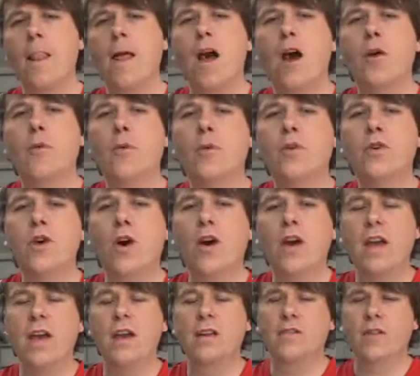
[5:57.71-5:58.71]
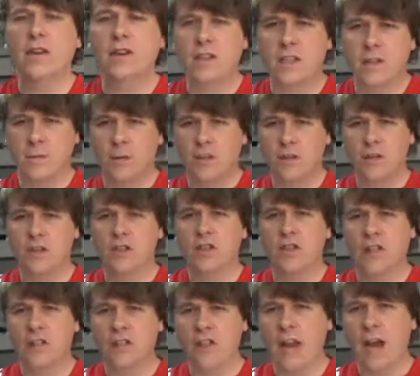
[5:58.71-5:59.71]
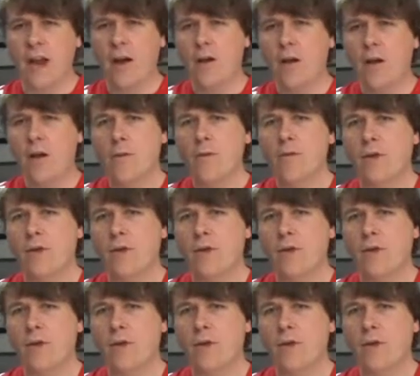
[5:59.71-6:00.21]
And what we've got here is very similar to just now,